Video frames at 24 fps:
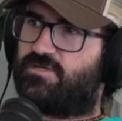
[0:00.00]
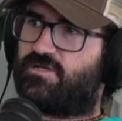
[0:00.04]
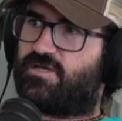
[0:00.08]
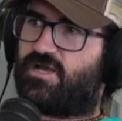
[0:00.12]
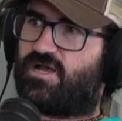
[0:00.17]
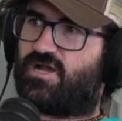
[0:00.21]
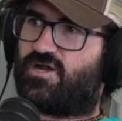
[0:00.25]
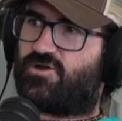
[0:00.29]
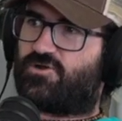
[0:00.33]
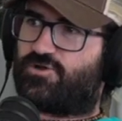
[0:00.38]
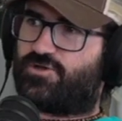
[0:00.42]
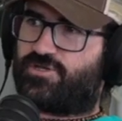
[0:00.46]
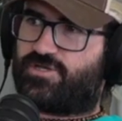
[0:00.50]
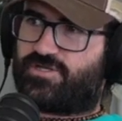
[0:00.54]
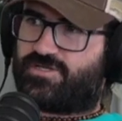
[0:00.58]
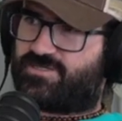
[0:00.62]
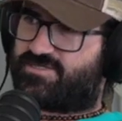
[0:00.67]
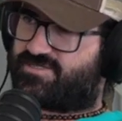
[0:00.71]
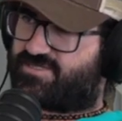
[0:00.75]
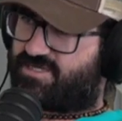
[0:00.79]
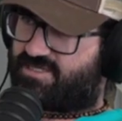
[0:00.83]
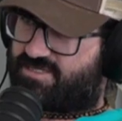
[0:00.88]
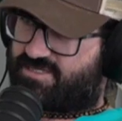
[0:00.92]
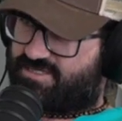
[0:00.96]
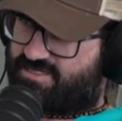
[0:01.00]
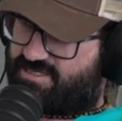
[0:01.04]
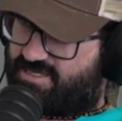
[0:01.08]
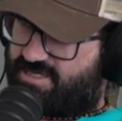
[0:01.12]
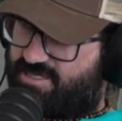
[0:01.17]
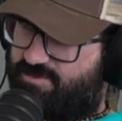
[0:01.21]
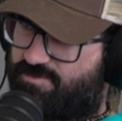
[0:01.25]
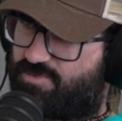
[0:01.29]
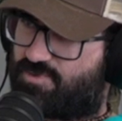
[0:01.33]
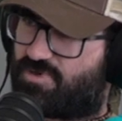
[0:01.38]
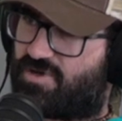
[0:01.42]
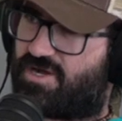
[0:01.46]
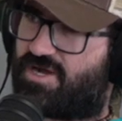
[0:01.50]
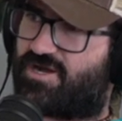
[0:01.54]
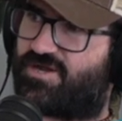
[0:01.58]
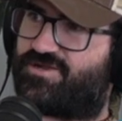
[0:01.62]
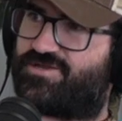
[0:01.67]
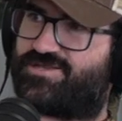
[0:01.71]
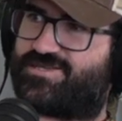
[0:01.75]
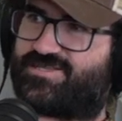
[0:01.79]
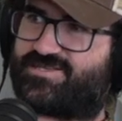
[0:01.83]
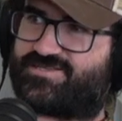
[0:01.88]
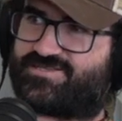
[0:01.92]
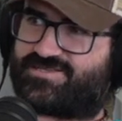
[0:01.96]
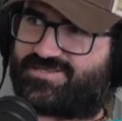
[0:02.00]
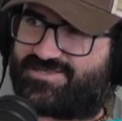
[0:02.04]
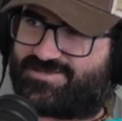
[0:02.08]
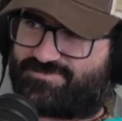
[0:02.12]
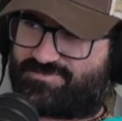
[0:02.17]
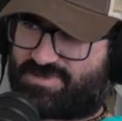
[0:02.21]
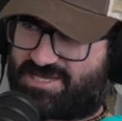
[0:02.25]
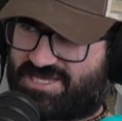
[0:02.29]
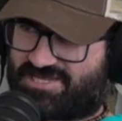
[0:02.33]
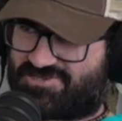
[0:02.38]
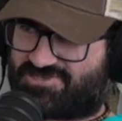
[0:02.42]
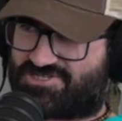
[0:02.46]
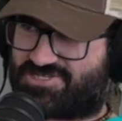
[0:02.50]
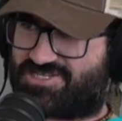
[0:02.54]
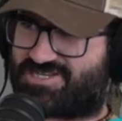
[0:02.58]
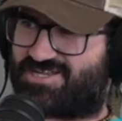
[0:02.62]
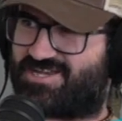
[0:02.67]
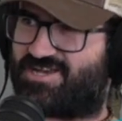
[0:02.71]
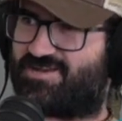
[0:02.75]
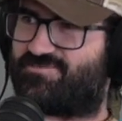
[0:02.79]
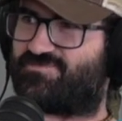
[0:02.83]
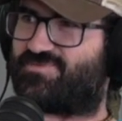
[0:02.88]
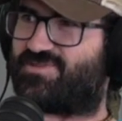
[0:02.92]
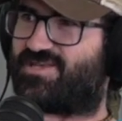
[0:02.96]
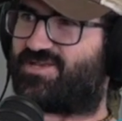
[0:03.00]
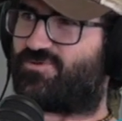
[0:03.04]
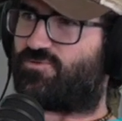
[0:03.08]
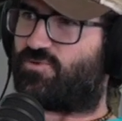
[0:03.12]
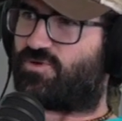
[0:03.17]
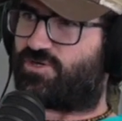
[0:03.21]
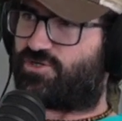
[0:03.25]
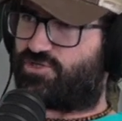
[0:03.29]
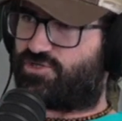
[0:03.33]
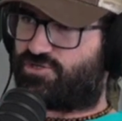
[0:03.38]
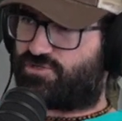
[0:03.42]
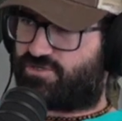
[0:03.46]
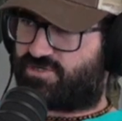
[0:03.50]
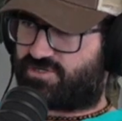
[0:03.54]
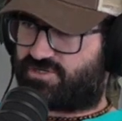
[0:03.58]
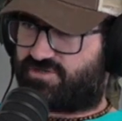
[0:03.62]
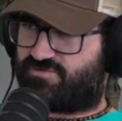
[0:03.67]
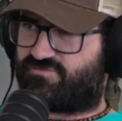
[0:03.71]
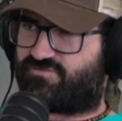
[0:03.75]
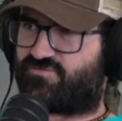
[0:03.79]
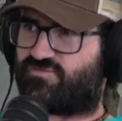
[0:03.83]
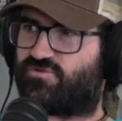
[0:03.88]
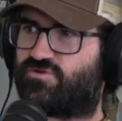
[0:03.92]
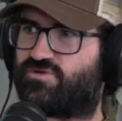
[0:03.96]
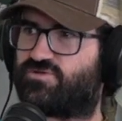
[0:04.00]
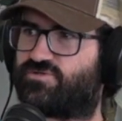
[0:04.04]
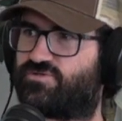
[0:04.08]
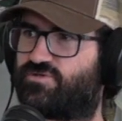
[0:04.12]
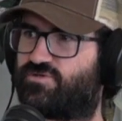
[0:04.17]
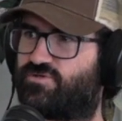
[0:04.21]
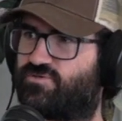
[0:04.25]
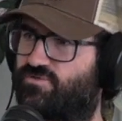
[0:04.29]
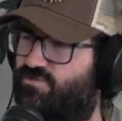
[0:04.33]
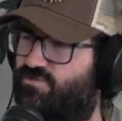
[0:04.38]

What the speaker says: How are you going to set the table? How are you going to set the patient up? Like, what are you looking for? So